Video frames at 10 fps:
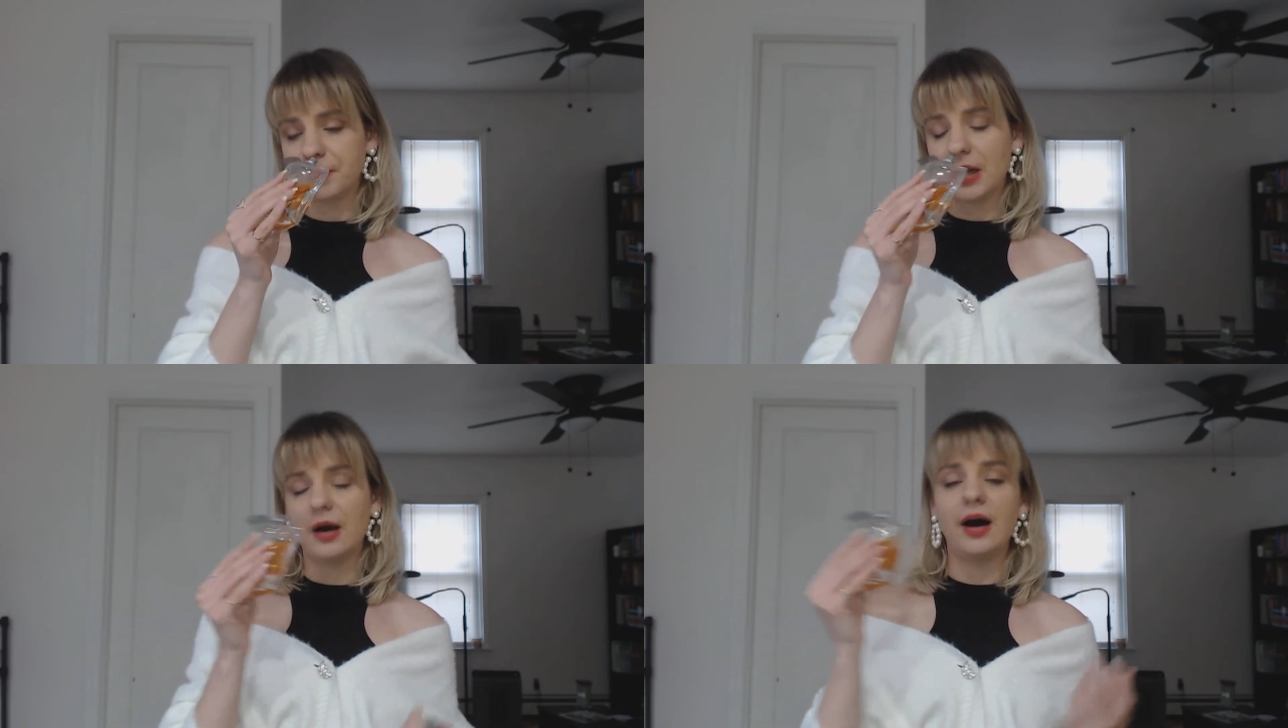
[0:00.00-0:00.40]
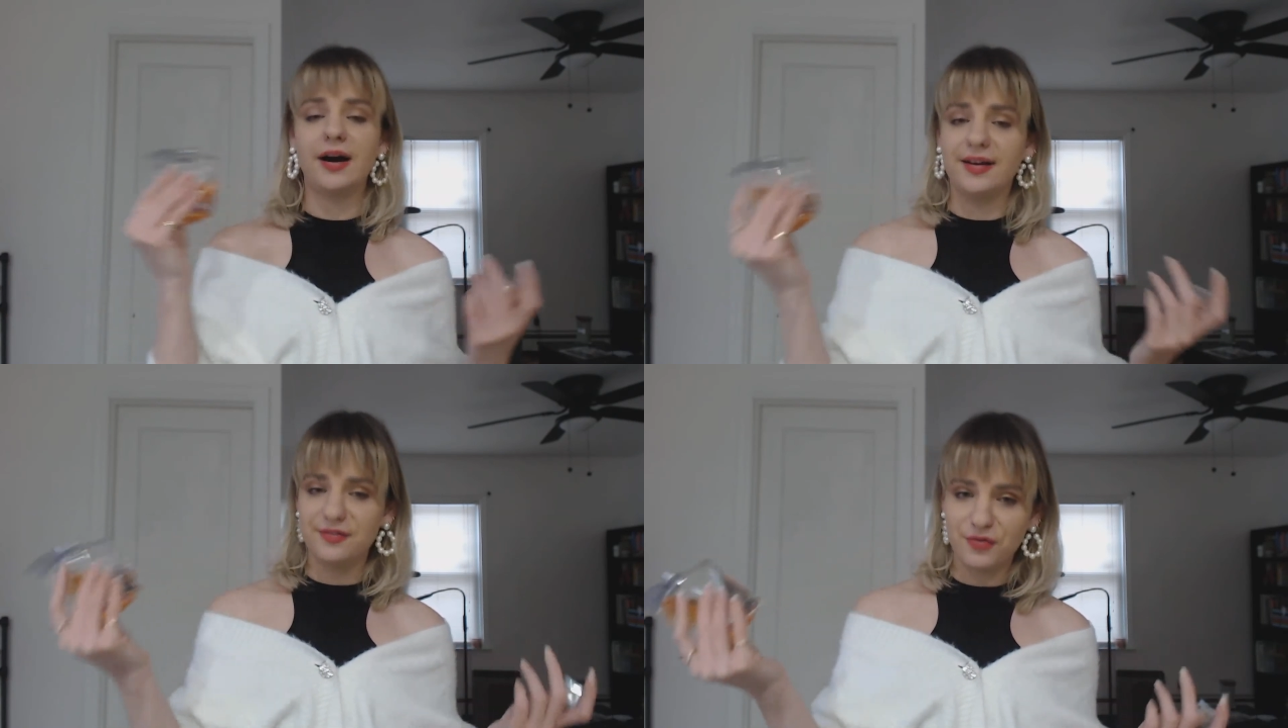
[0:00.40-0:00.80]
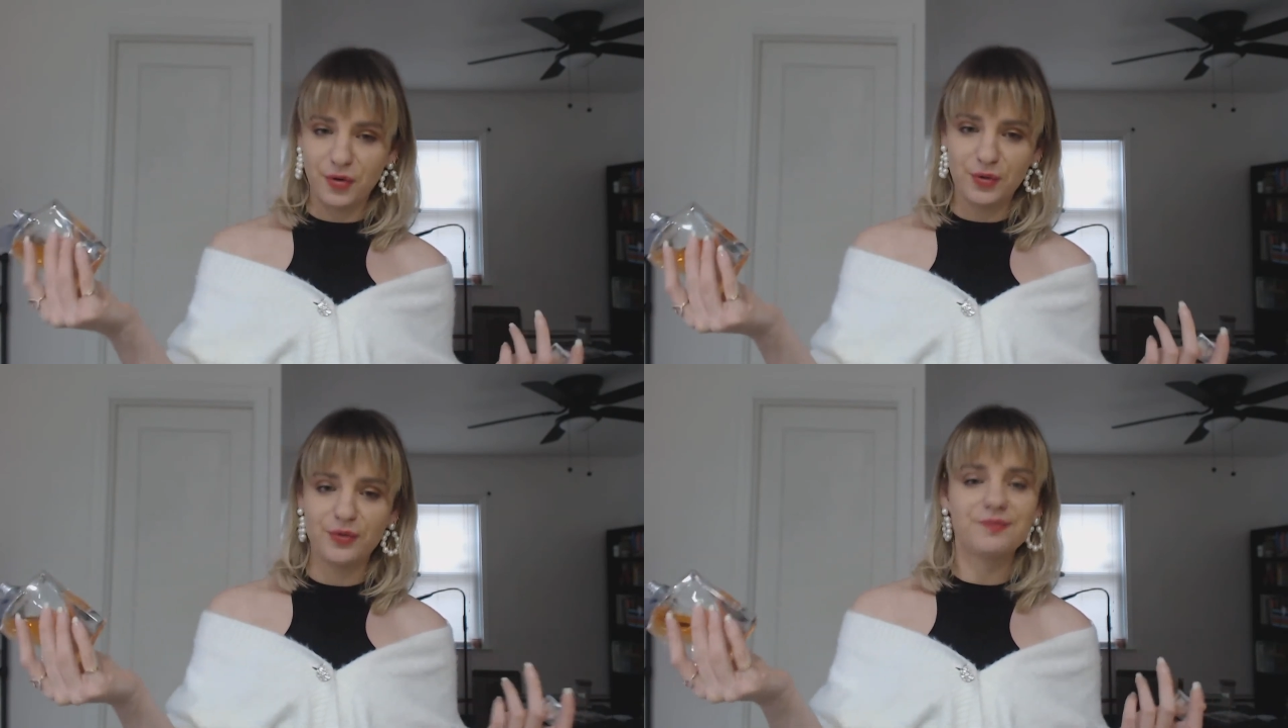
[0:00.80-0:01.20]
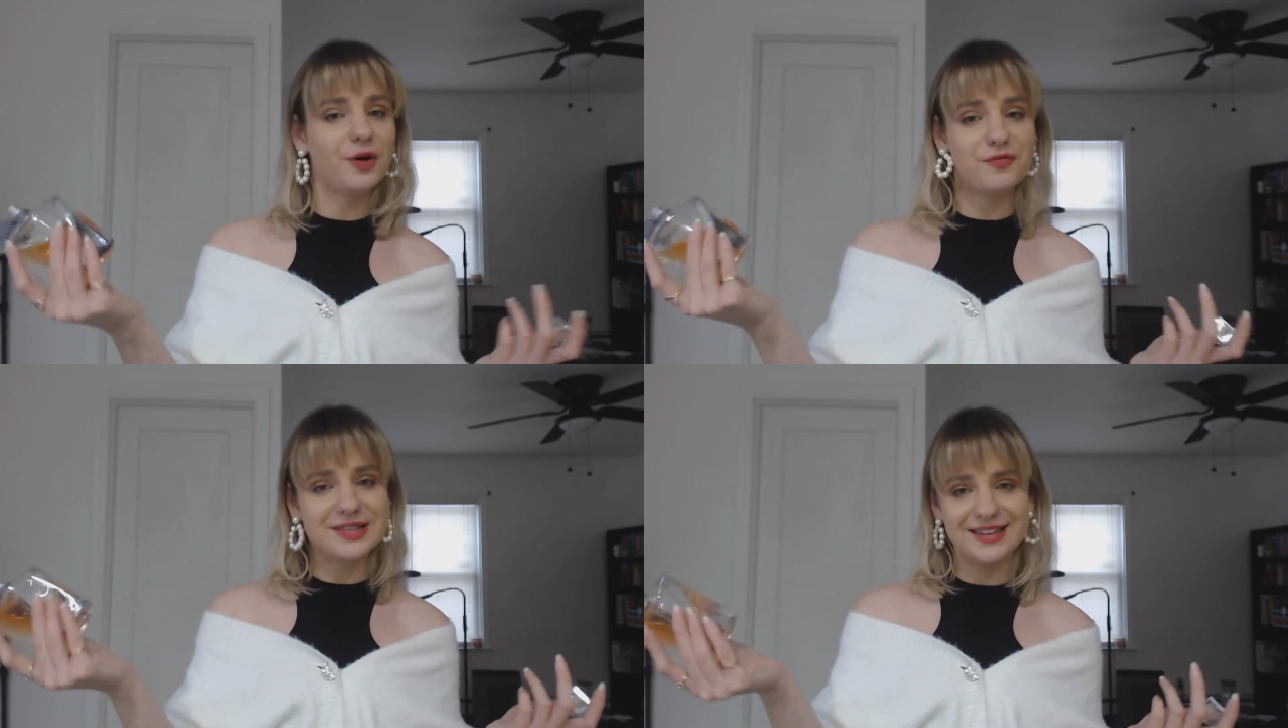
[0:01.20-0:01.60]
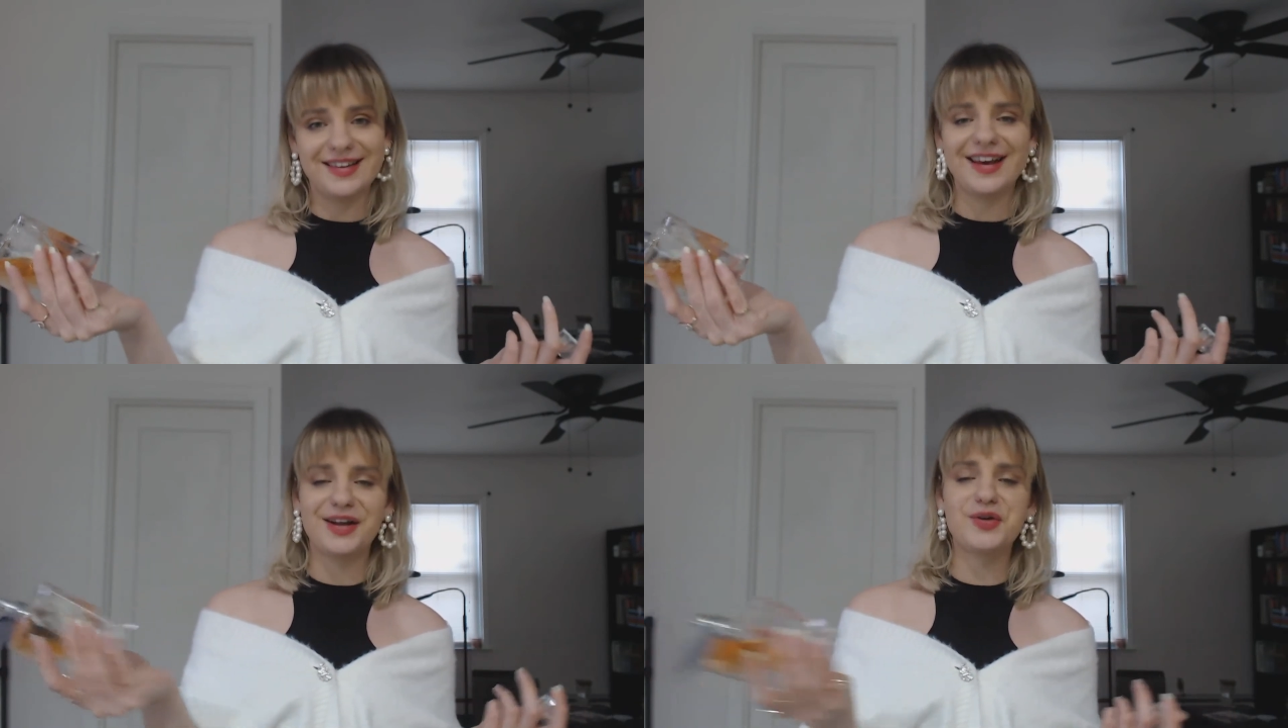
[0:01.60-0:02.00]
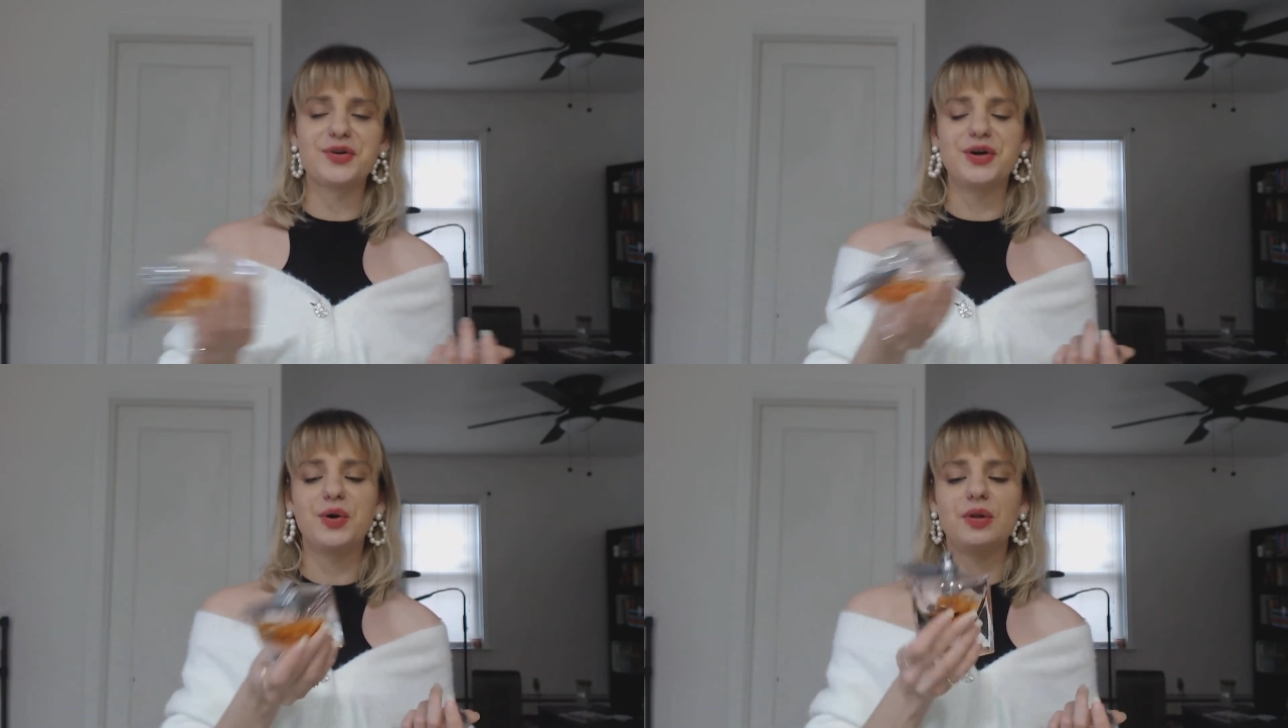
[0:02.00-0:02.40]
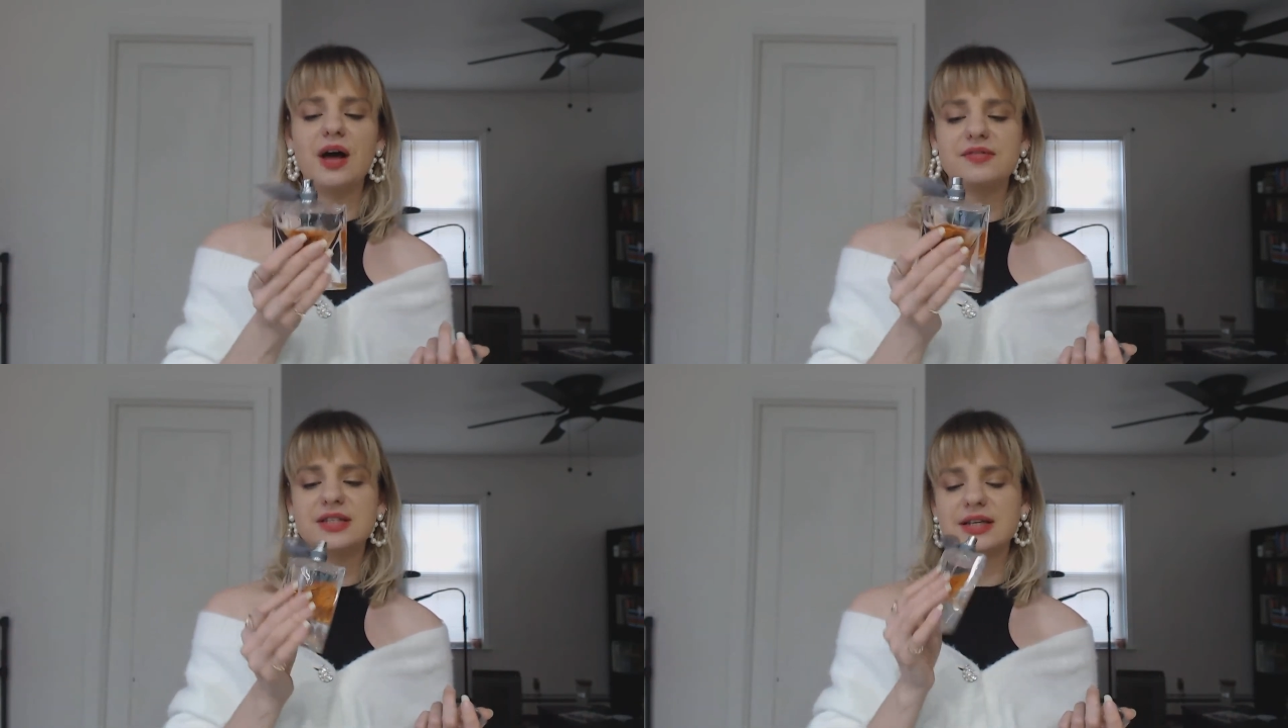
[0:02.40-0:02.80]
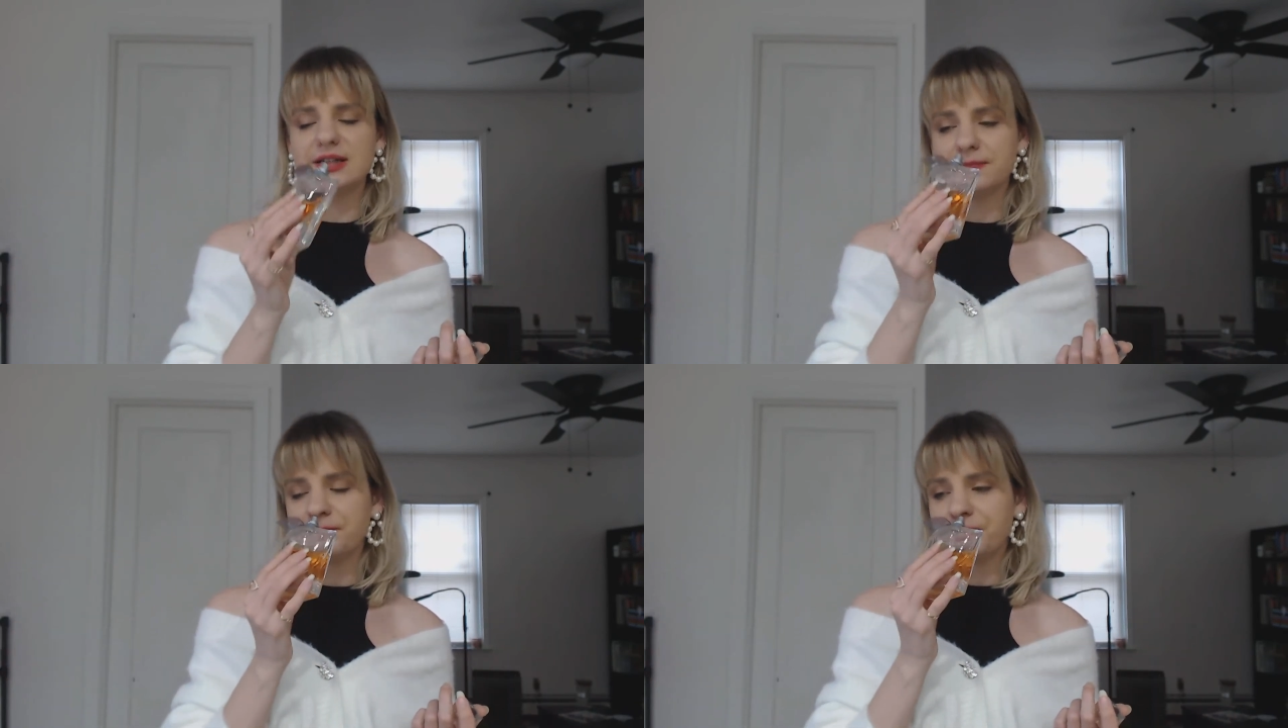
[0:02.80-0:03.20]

I fall obviously in the category who loves it.